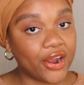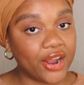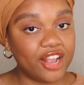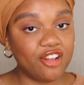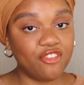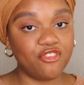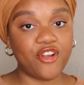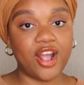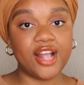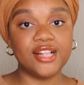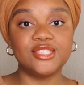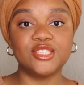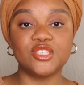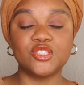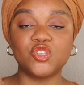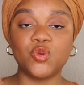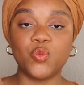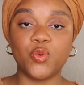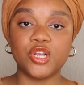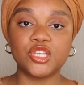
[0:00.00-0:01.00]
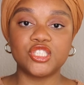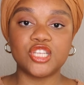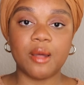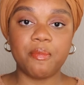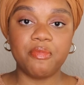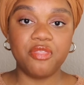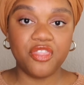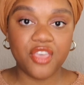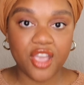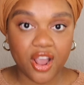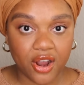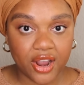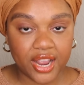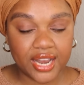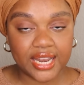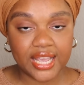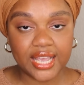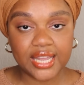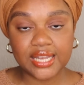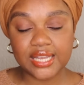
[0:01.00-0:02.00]
In France, there's a workshop there.
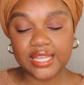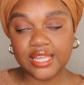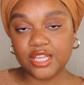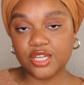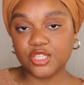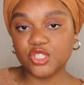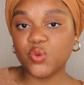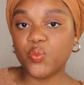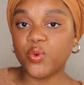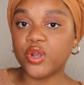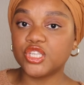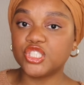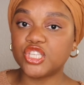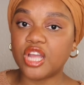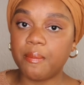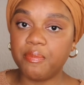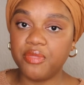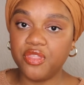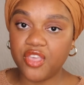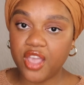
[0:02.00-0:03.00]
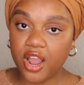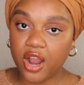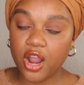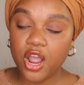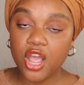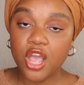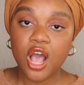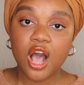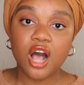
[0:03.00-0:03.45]
In Italy, there's a workshop there.